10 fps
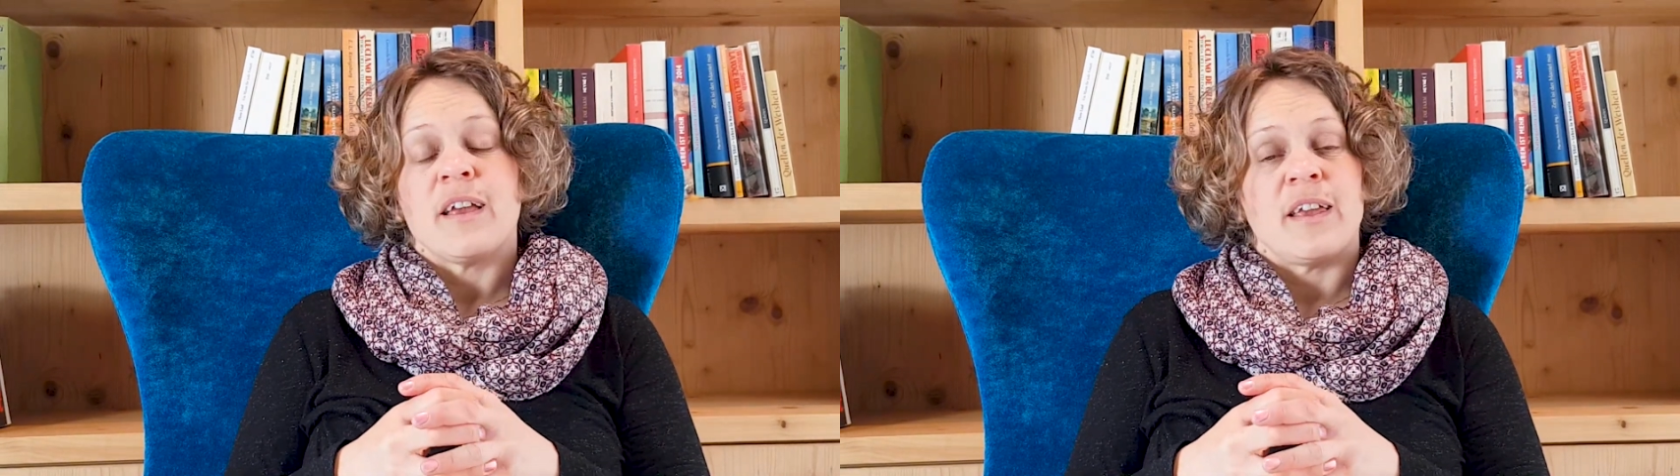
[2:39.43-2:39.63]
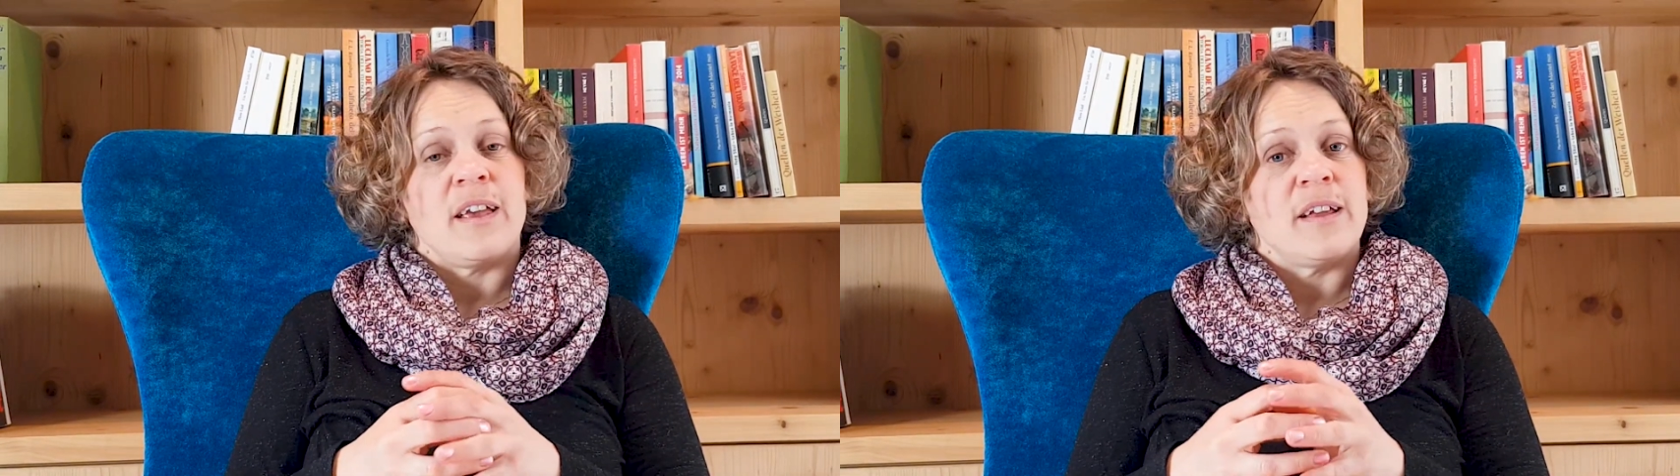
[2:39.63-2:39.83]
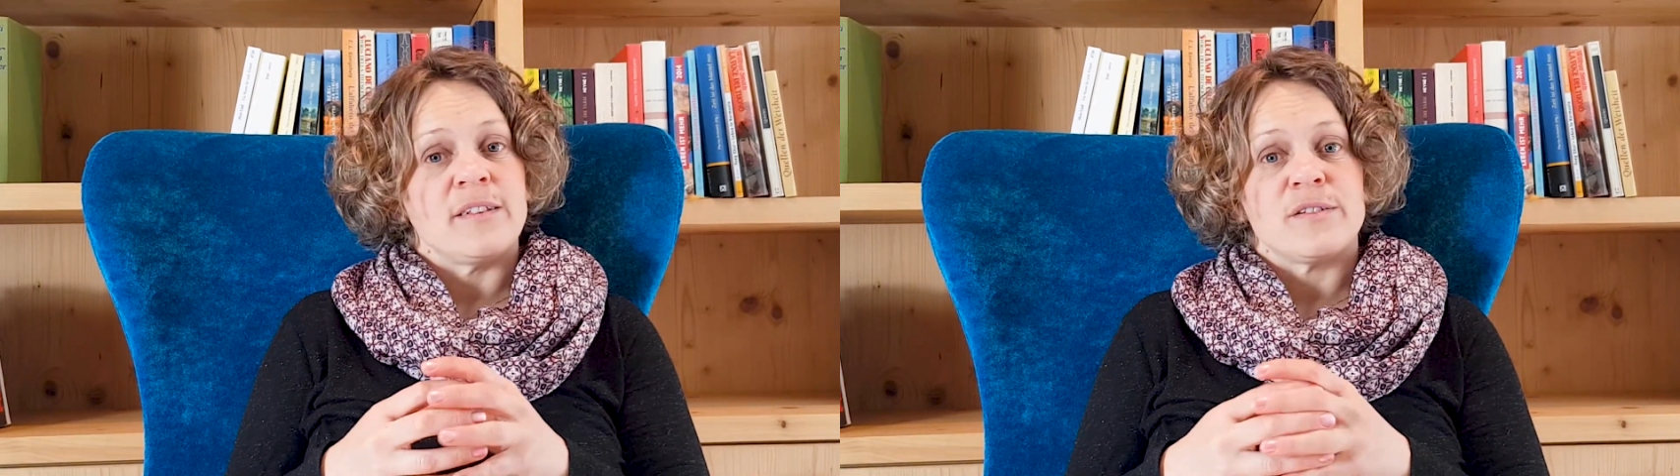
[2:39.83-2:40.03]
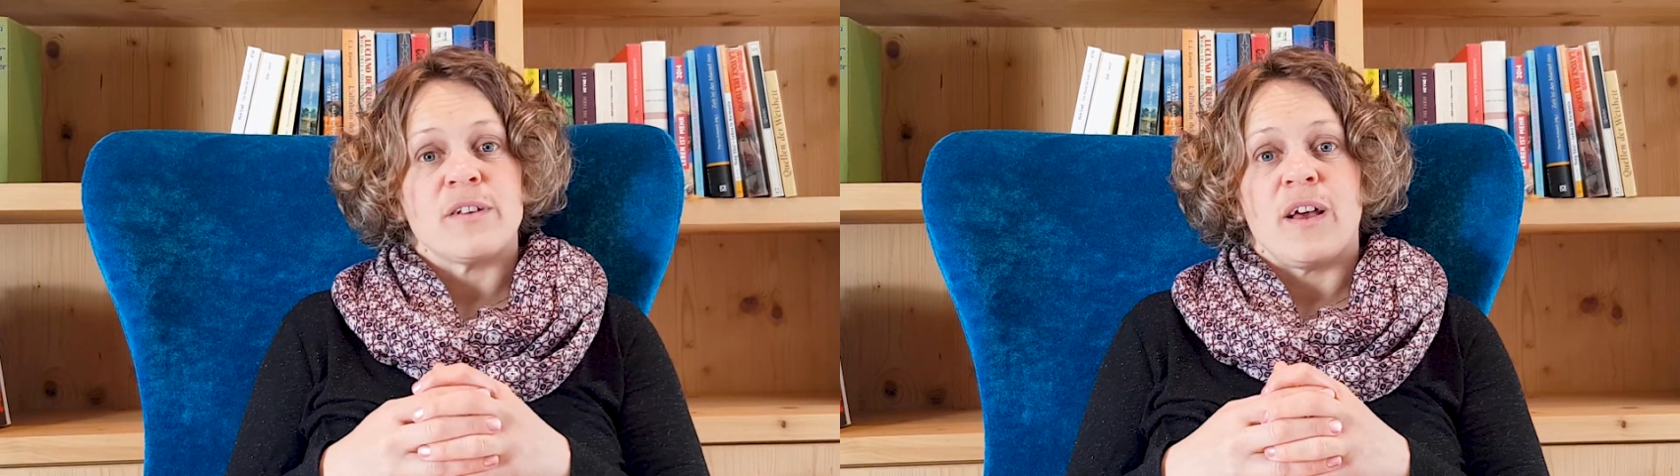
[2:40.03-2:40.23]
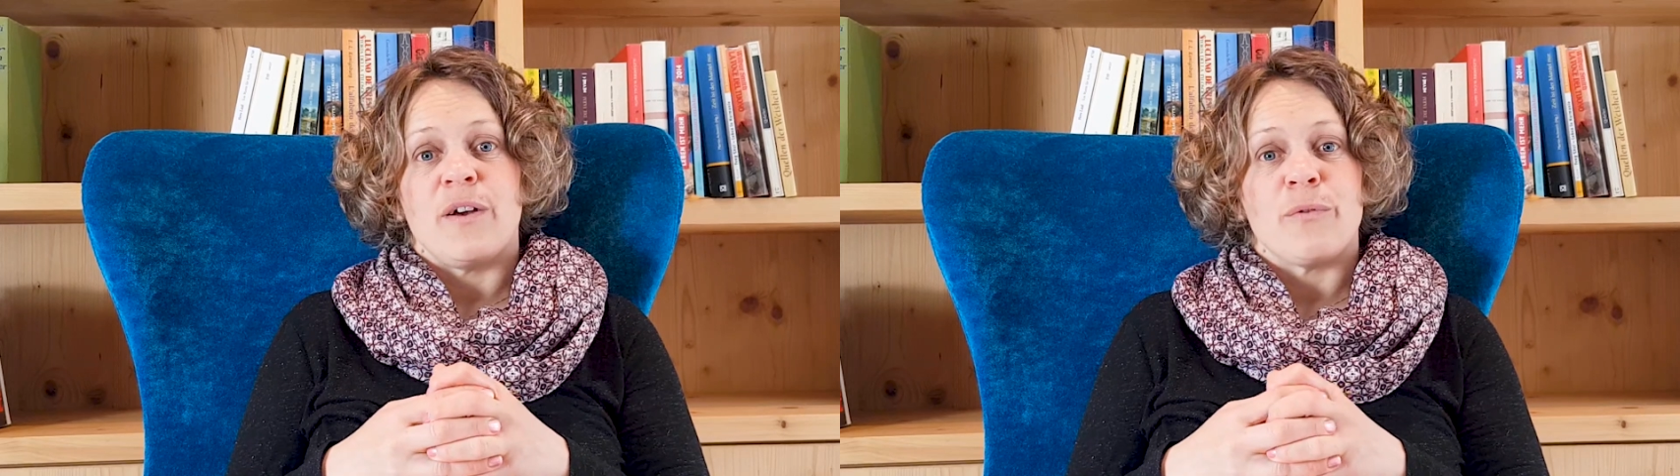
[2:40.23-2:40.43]
kids
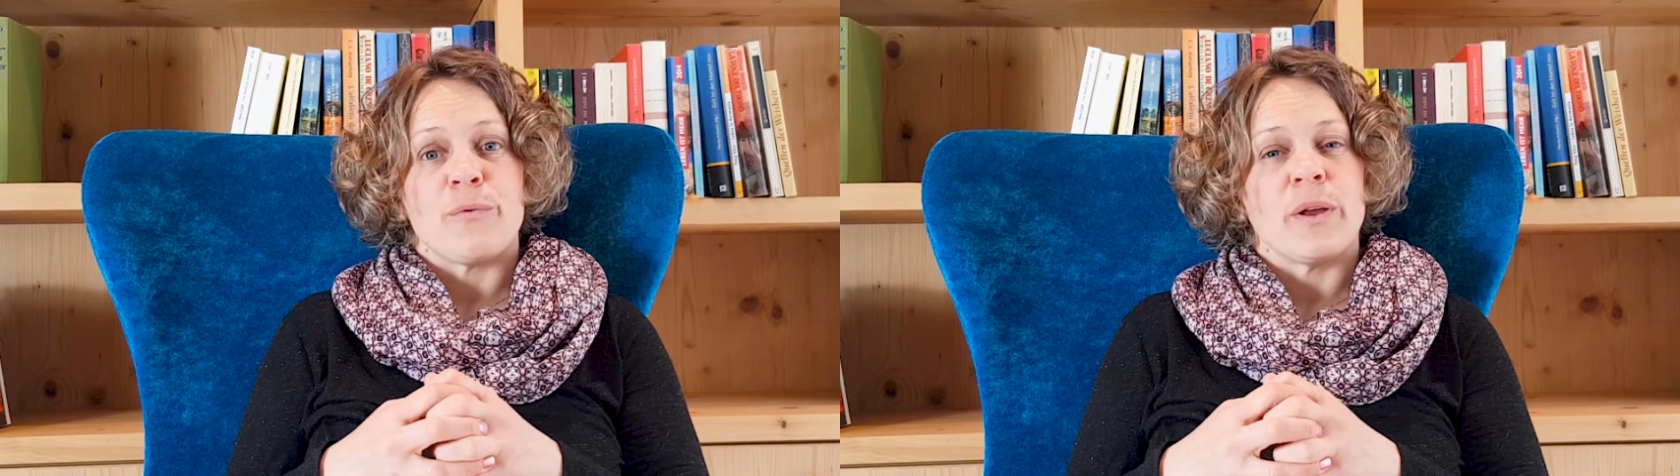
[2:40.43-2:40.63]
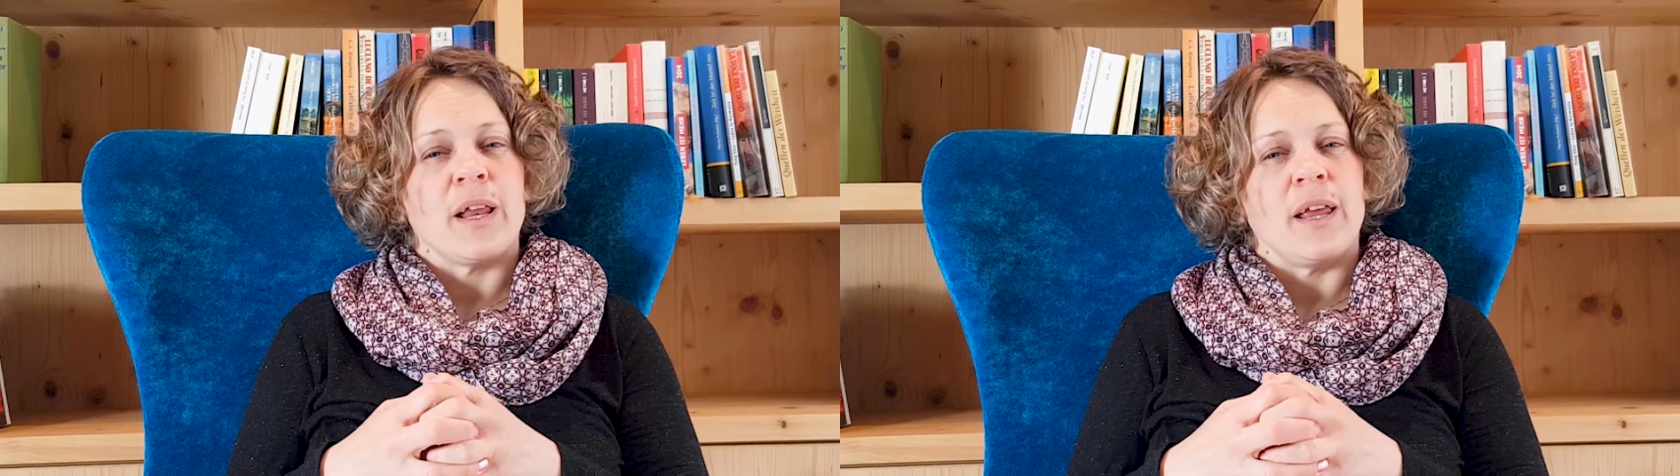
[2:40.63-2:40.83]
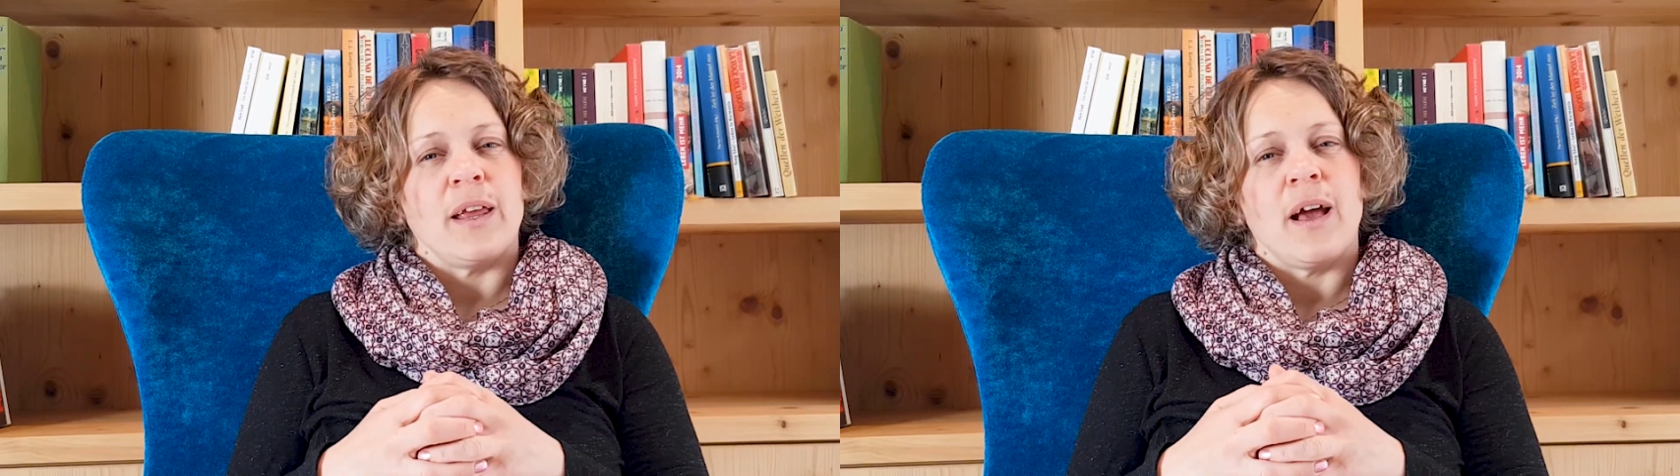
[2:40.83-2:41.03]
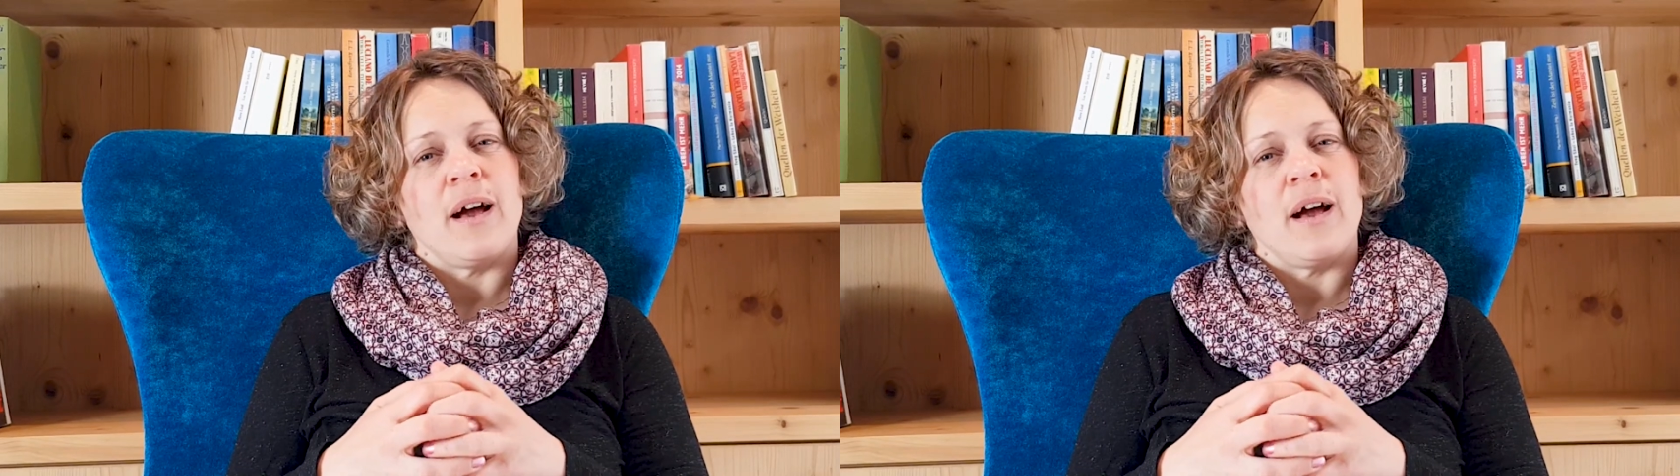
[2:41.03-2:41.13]
really